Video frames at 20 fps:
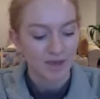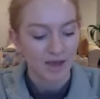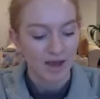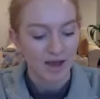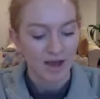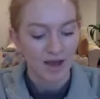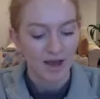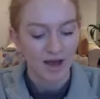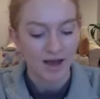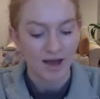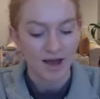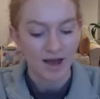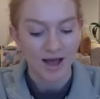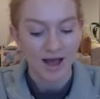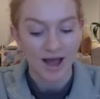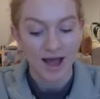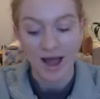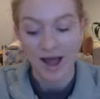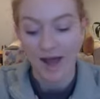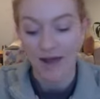
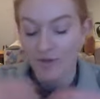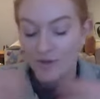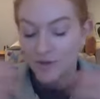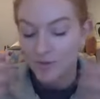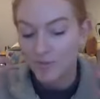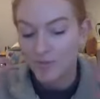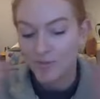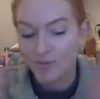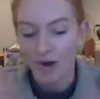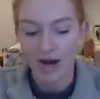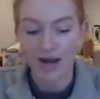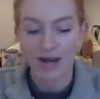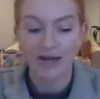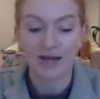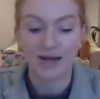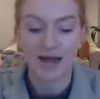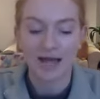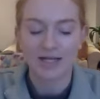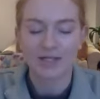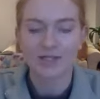how the
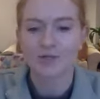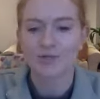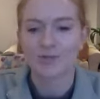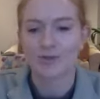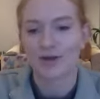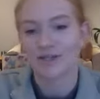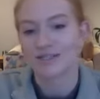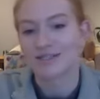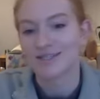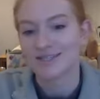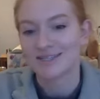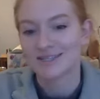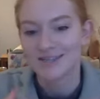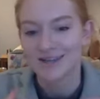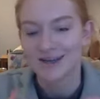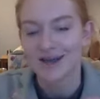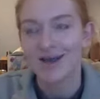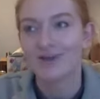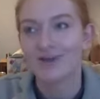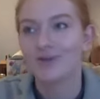brain expresses
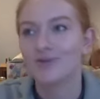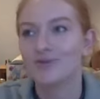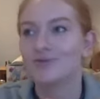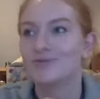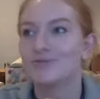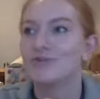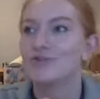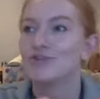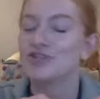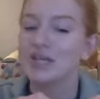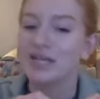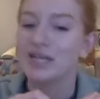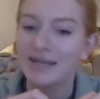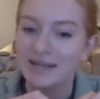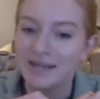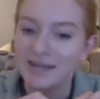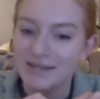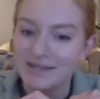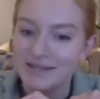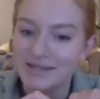certain
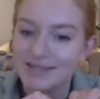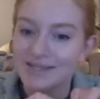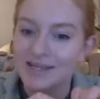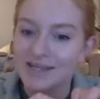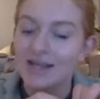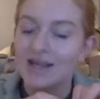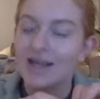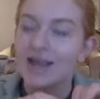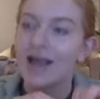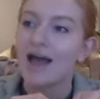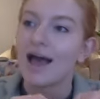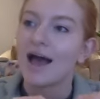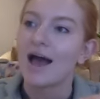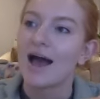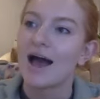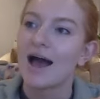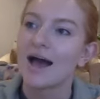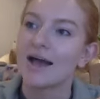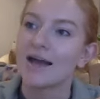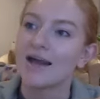genes
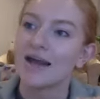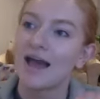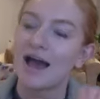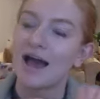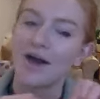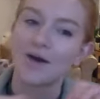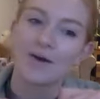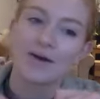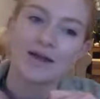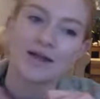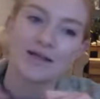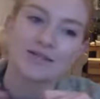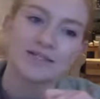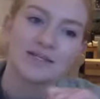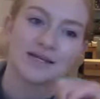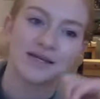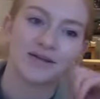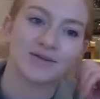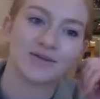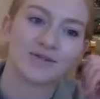and how it
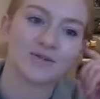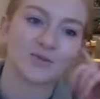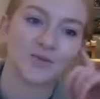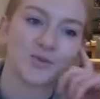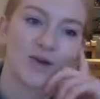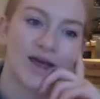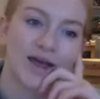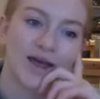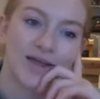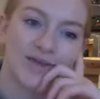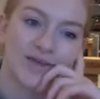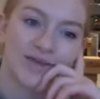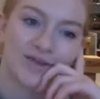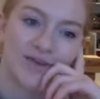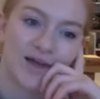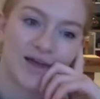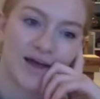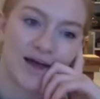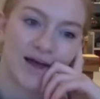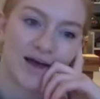deals with,
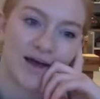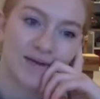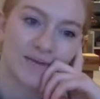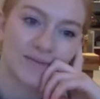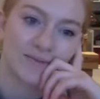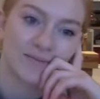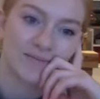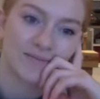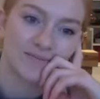you